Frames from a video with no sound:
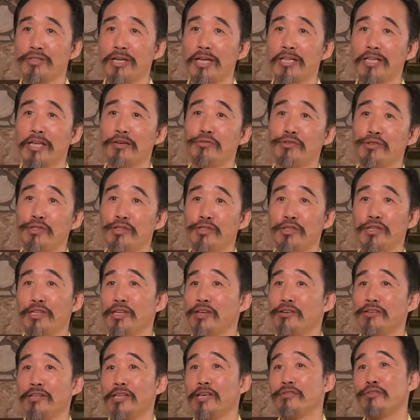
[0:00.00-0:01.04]
And
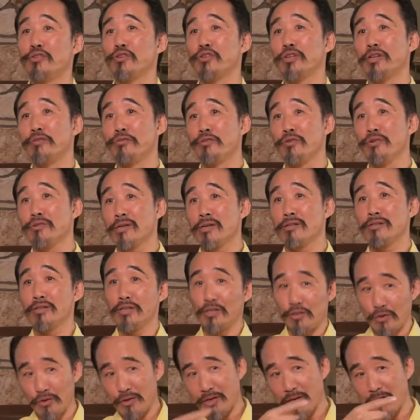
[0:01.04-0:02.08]
if you refuse it,
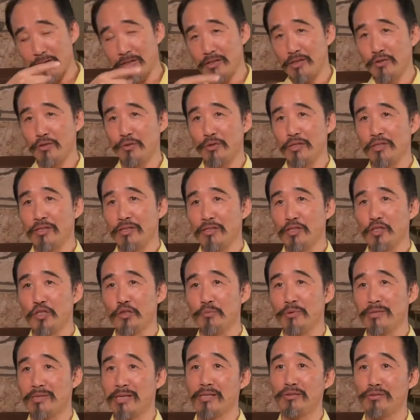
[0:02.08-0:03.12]
you'll
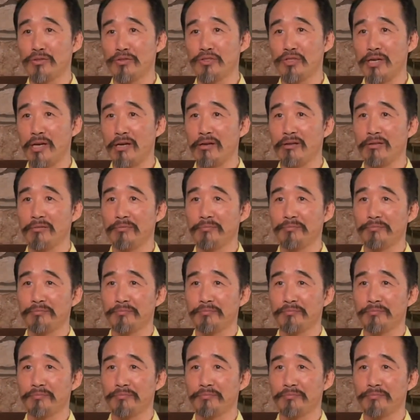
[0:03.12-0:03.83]
be sent to jail.